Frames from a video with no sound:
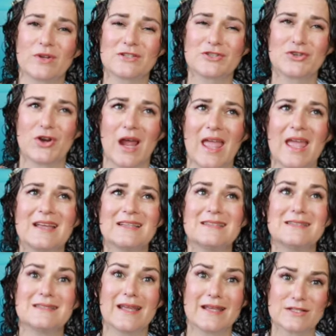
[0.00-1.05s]
dry
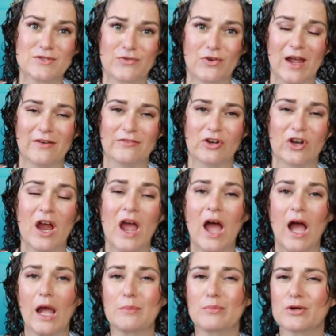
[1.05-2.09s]
takes forever.
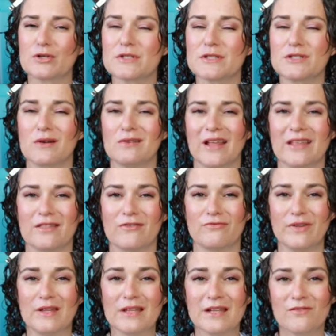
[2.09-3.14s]
I personally don't like the
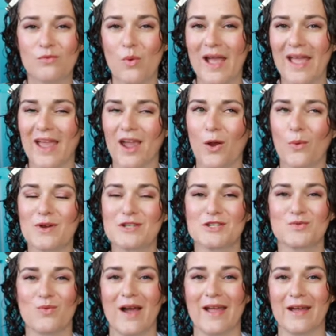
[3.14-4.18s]
feeling of wet hair, which
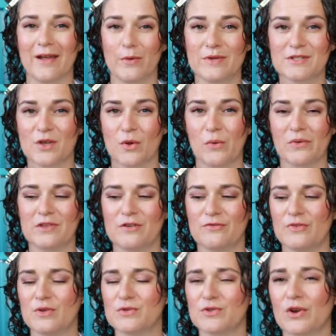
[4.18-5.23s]
is why I always go with a
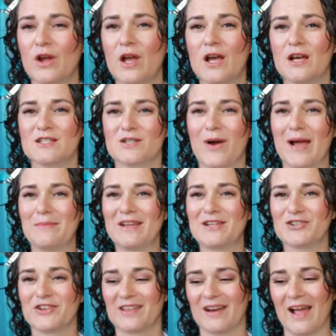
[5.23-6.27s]
diffuser. So I make
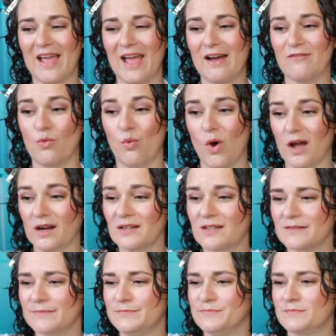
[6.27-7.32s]
sure that I have
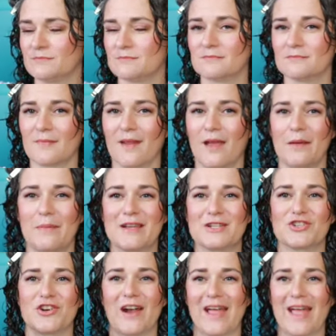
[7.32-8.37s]
water. I make
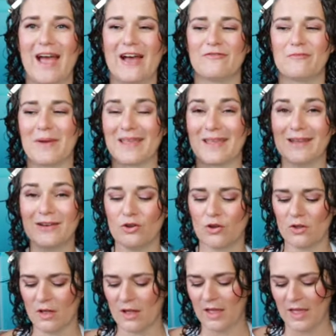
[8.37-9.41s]
sure I have my
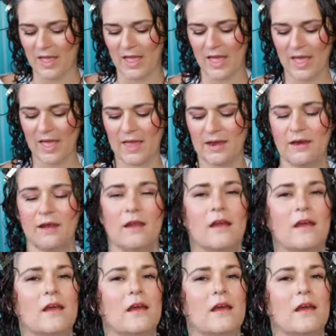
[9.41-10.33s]
Kindle and